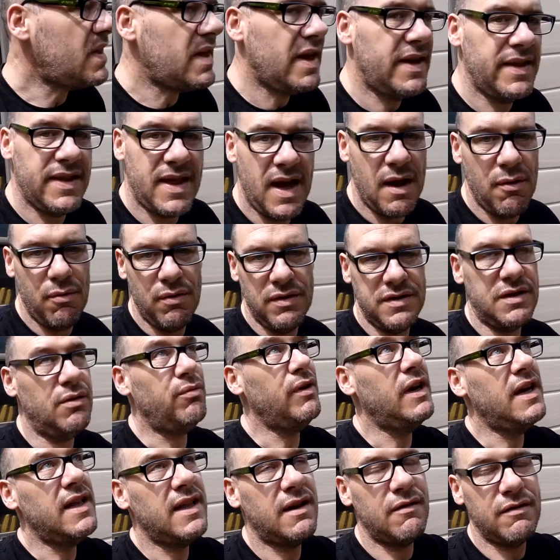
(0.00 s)
And that was
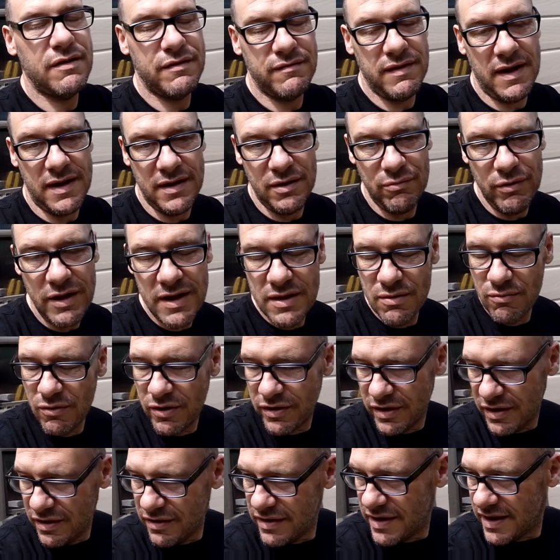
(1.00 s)
away, that was flying away, the
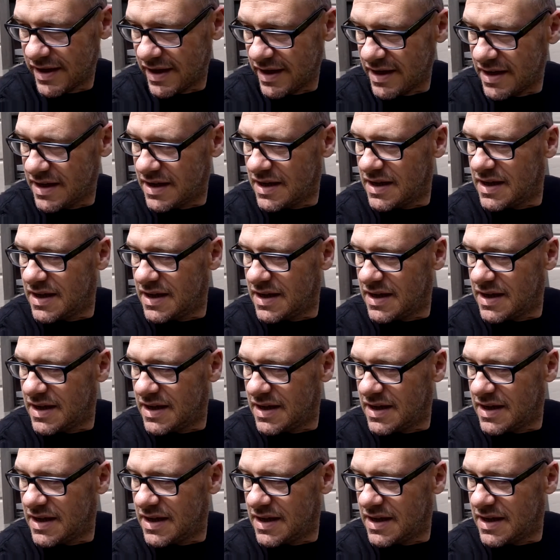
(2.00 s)
one the other day.